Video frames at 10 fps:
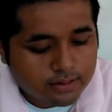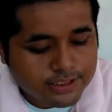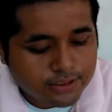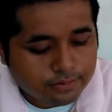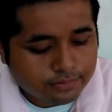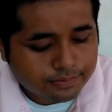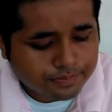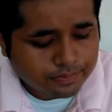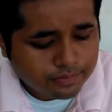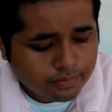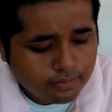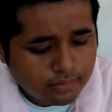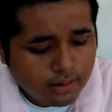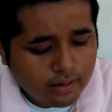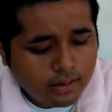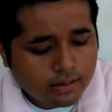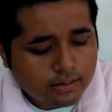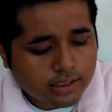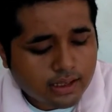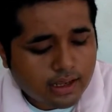Also,
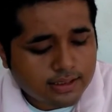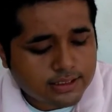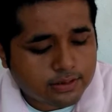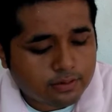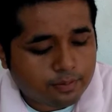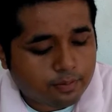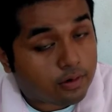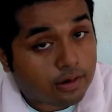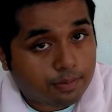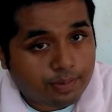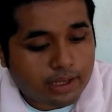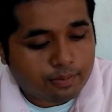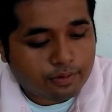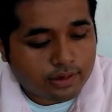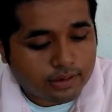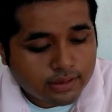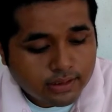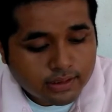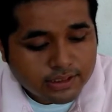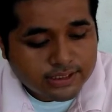the guys, uh, Pat
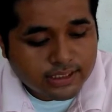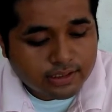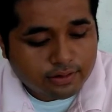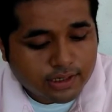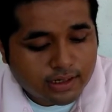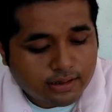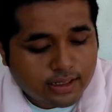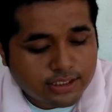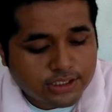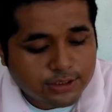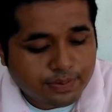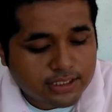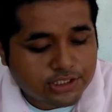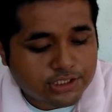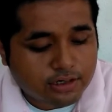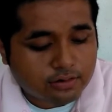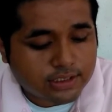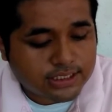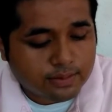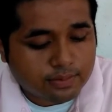Borja, said United Nations passed
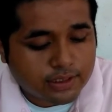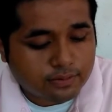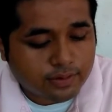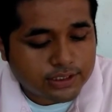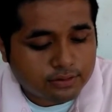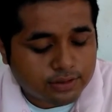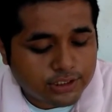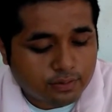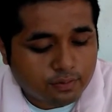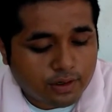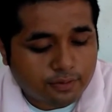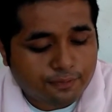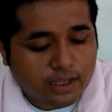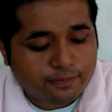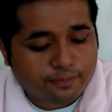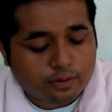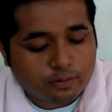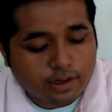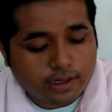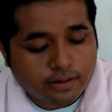General Assembly Resolution
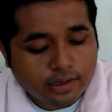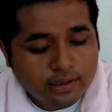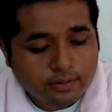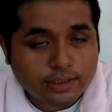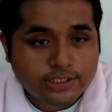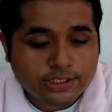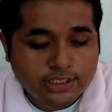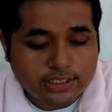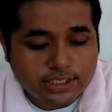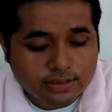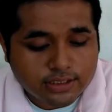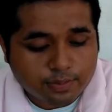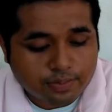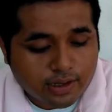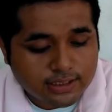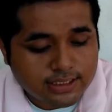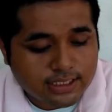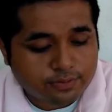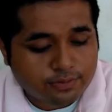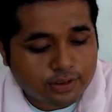1541, which details the
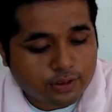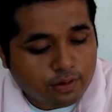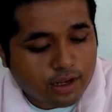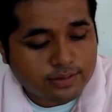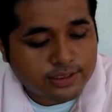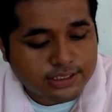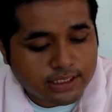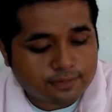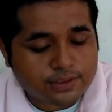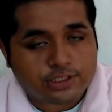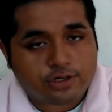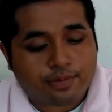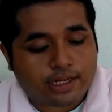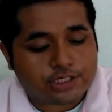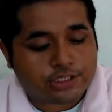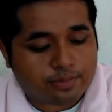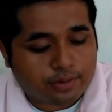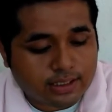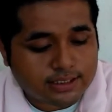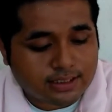process for Guam's
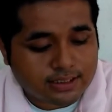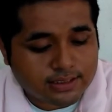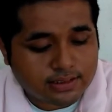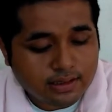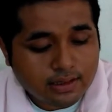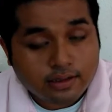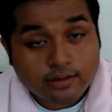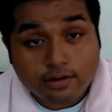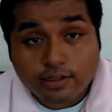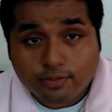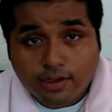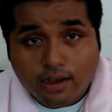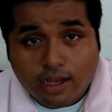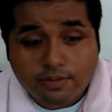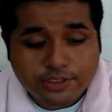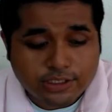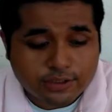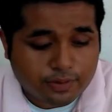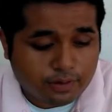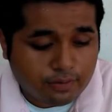self-determination process. There are three
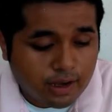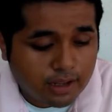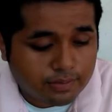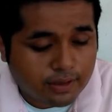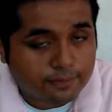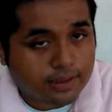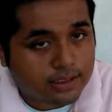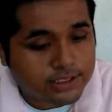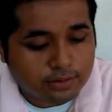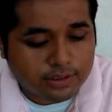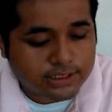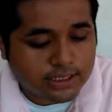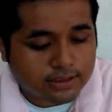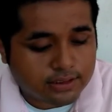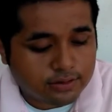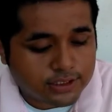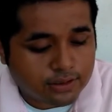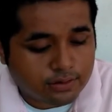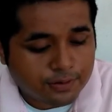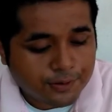options for Guam if they so decide to do
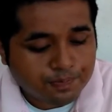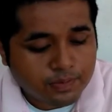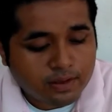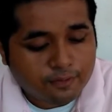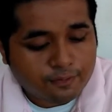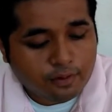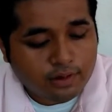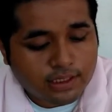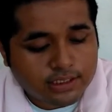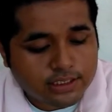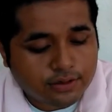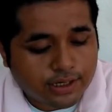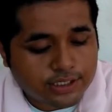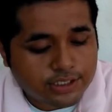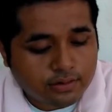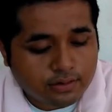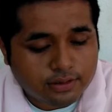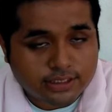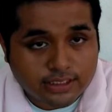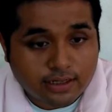so. Full integration
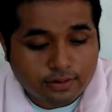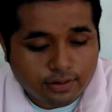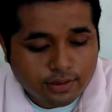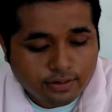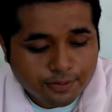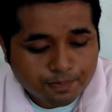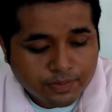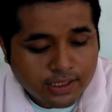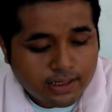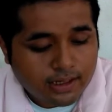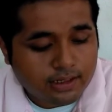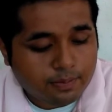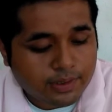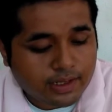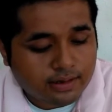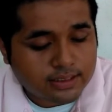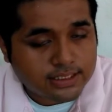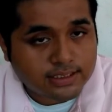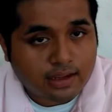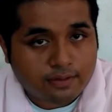or statehood,
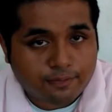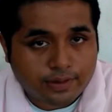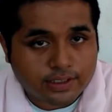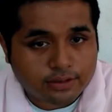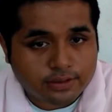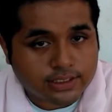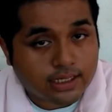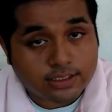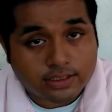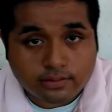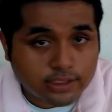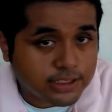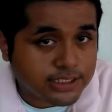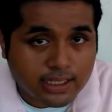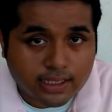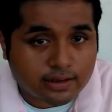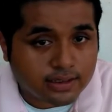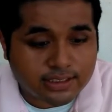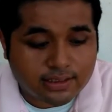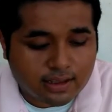independence and free association, just
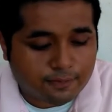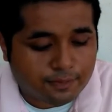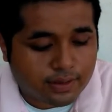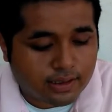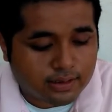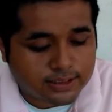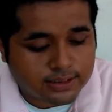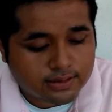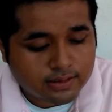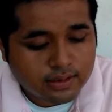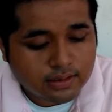like us in the FAS.